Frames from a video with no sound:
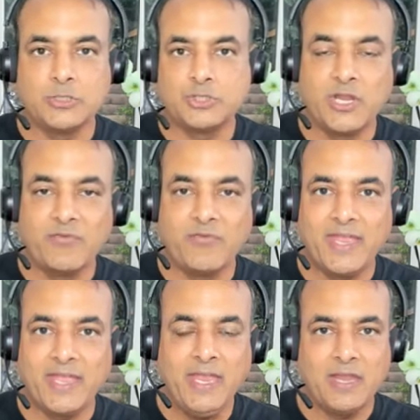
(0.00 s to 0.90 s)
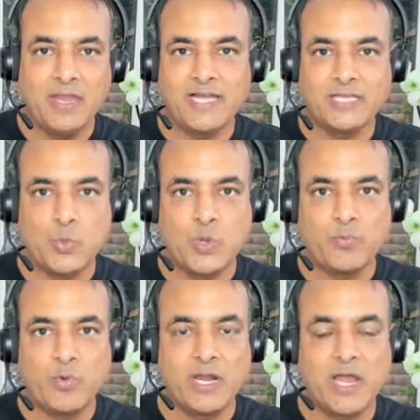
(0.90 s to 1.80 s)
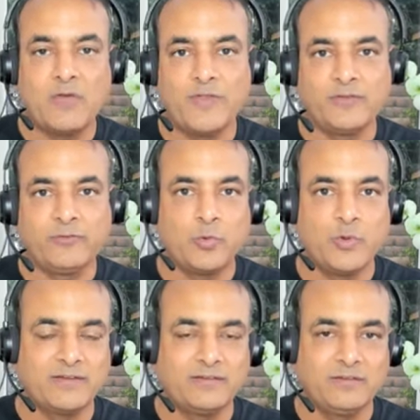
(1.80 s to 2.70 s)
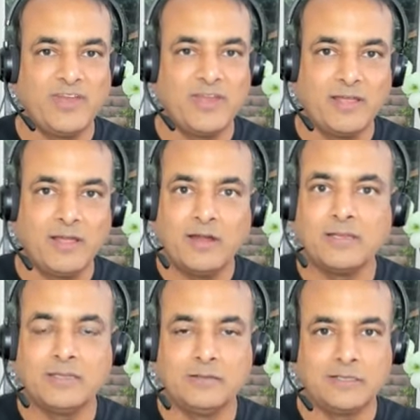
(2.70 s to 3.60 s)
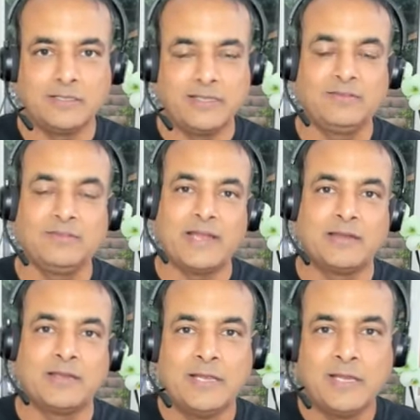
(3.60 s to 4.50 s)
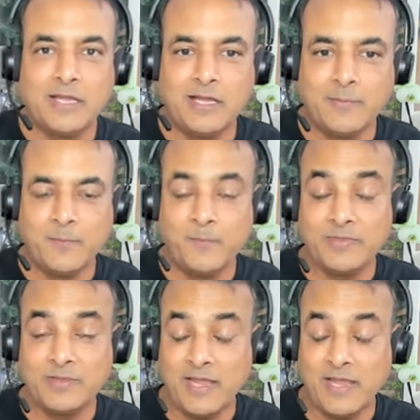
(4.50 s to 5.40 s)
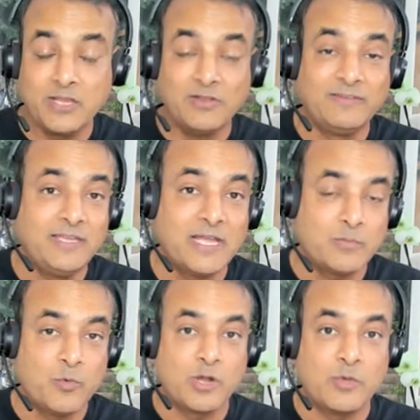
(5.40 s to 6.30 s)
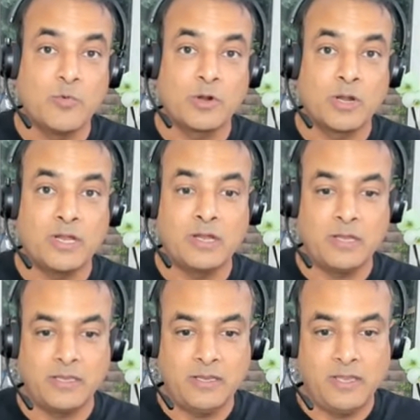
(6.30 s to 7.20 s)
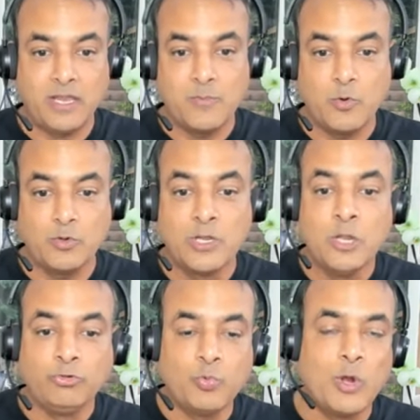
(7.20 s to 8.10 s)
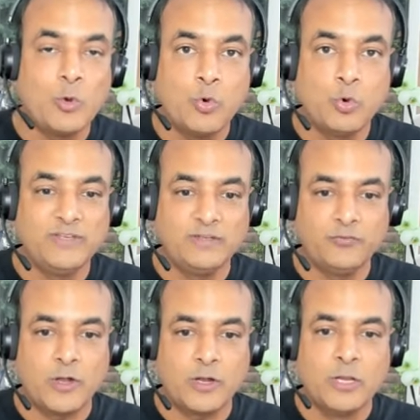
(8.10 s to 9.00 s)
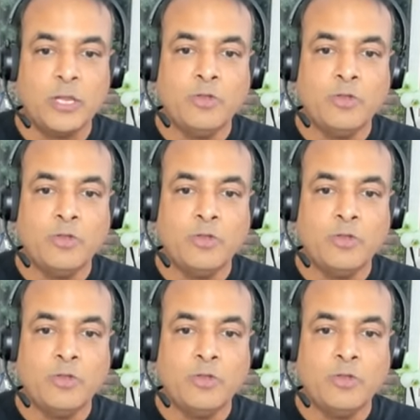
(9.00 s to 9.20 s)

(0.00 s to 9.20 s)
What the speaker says: generative AI last 1.5 years, 2 years. So when I heard this, that and you'll see that more and more hearing about so who this is for.